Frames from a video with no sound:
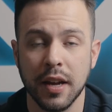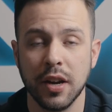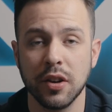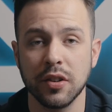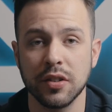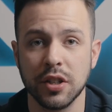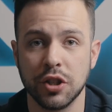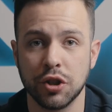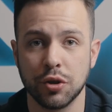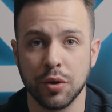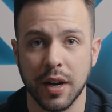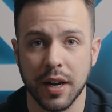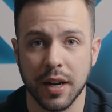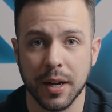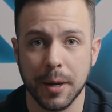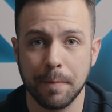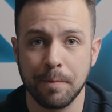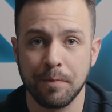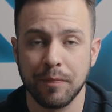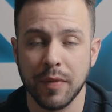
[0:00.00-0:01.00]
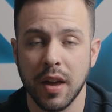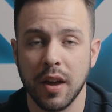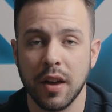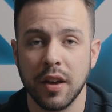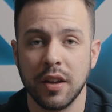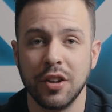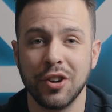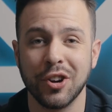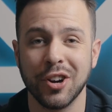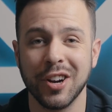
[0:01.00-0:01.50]
Here's the trick.
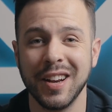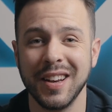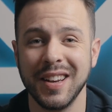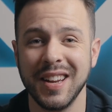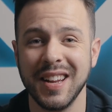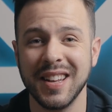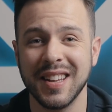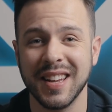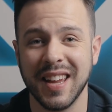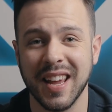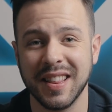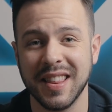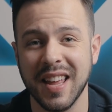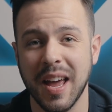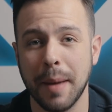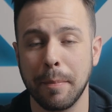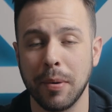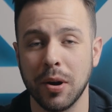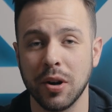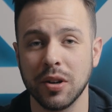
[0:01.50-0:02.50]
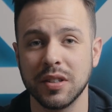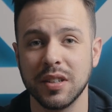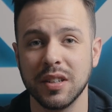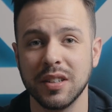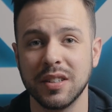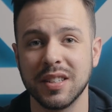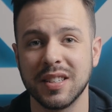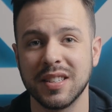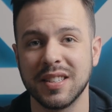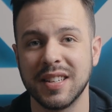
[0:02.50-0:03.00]
You're gonna need to get that
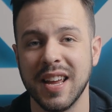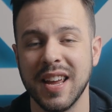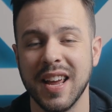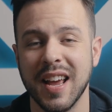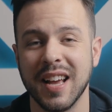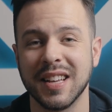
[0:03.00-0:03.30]
person to stay